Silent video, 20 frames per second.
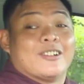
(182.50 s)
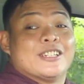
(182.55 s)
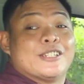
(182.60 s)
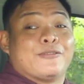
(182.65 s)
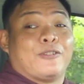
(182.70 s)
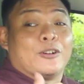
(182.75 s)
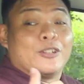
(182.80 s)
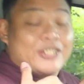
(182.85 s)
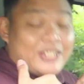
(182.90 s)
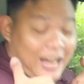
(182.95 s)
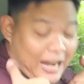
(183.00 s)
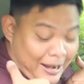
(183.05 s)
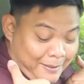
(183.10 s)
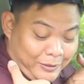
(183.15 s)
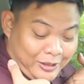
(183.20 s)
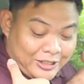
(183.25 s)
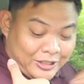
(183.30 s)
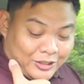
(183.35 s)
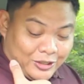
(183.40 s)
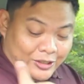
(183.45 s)
here, as far as
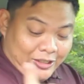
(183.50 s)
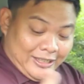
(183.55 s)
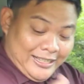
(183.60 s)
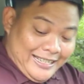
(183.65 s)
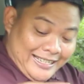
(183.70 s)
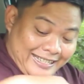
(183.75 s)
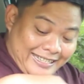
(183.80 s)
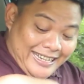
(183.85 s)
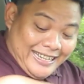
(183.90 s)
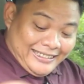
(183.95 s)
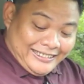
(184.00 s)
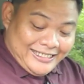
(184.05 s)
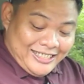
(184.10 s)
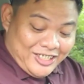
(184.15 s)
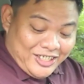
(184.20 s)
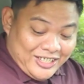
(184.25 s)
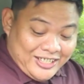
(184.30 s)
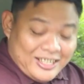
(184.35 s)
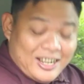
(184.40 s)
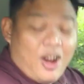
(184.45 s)
I'm concerned, is the
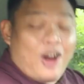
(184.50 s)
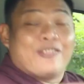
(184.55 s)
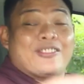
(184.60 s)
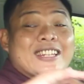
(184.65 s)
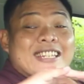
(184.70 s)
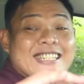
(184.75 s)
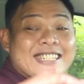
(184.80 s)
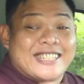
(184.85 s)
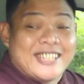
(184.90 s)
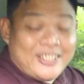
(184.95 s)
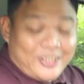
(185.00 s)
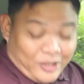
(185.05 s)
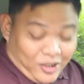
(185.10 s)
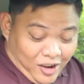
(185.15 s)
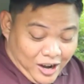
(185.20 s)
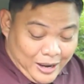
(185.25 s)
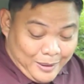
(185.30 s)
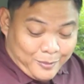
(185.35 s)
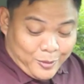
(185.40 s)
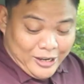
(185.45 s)
addition of the
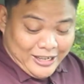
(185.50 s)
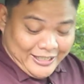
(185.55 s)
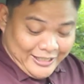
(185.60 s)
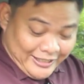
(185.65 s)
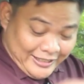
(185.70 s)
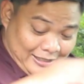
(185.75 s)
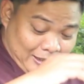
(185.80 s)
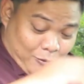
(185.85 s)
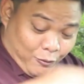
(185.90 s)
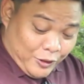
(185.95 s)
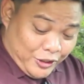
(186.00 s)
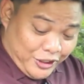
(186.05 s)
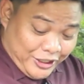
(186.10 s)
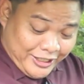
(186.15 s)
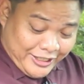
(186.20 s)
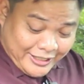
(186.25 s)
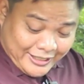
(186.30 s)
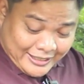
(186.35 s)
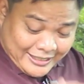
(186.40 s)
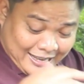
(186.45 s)
center armrest,
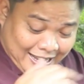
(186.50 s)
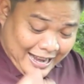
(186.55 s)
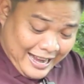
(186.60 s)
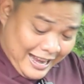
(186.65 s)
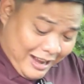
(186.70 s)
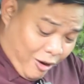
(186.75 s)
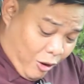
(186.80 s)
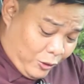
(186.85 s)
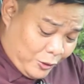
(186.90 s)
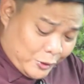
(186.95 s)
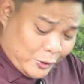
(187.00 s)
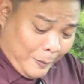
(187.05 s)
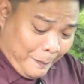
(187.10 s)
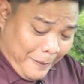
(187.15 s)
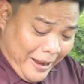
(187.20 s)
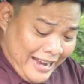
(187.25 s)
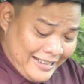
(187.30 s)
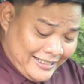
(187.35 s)
which is also